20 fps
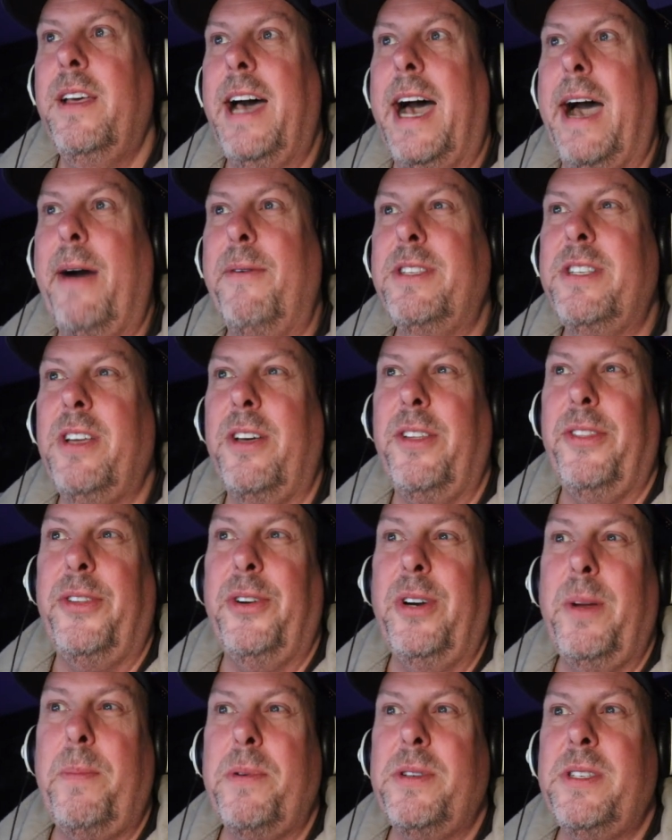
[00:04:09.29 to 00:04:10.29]
I would sell at
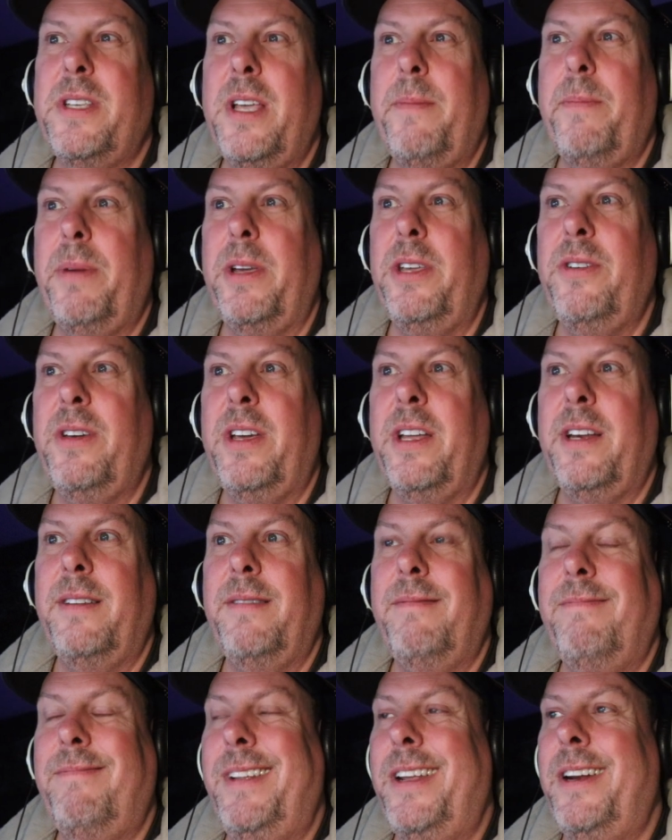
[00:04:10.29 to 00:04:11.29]
30%, but you
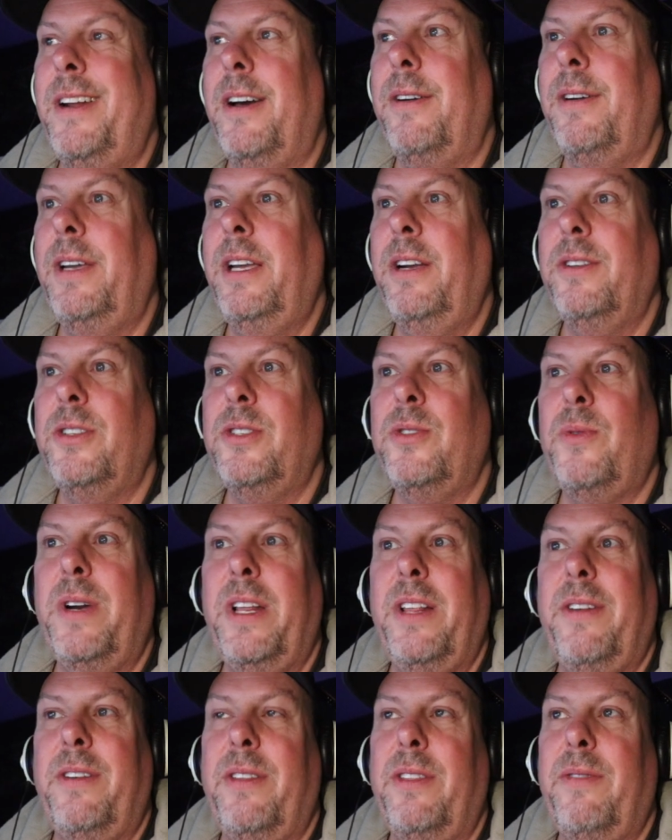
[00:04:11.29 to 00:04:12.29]
can, here it's
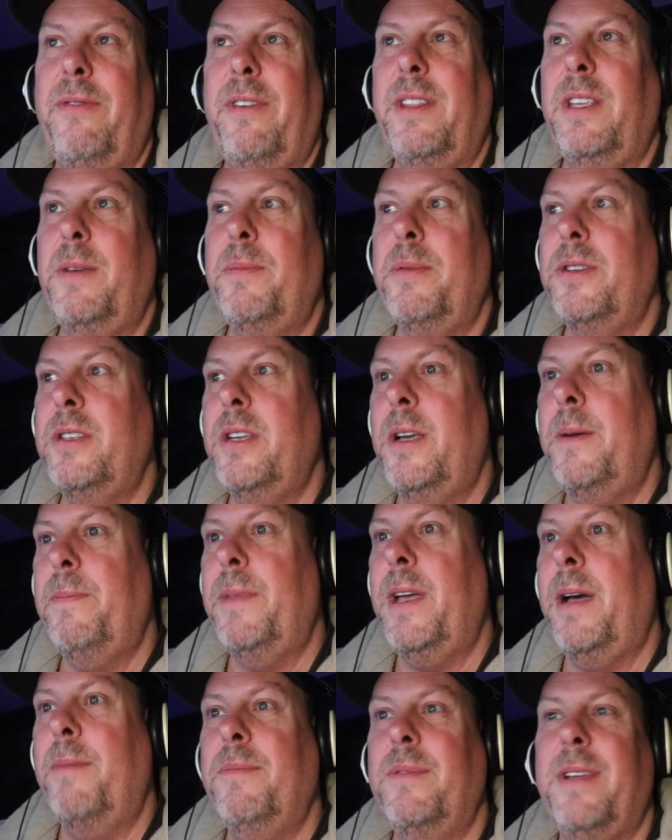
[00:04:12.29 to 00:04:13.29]
20 to 50%.
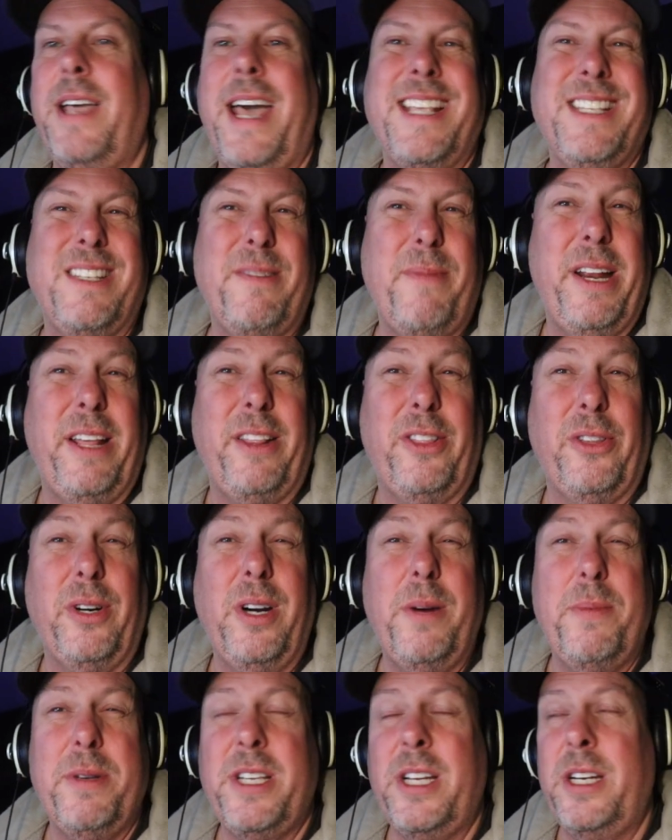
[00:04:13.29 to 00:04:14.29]
I'm estimating
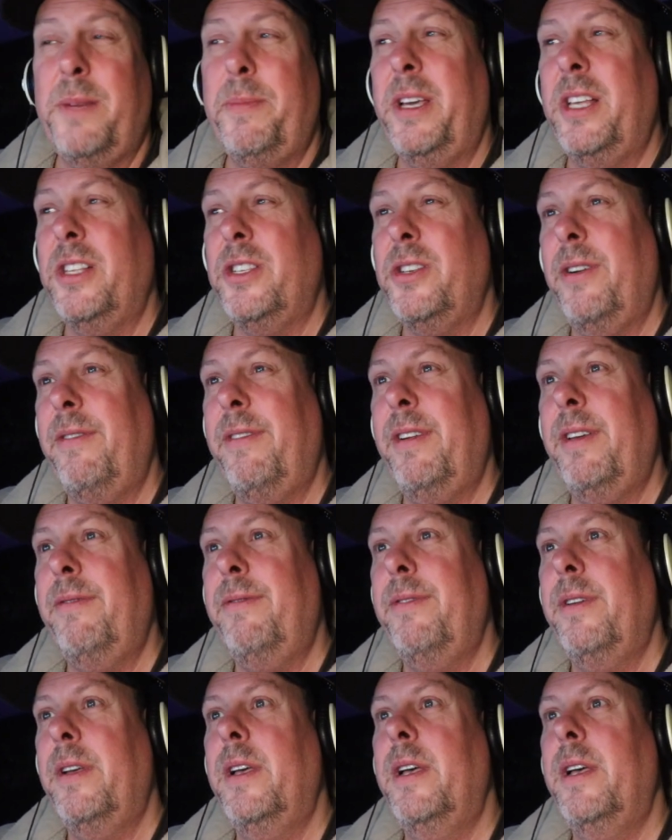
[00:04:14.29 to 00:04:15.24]
30% to be conservative.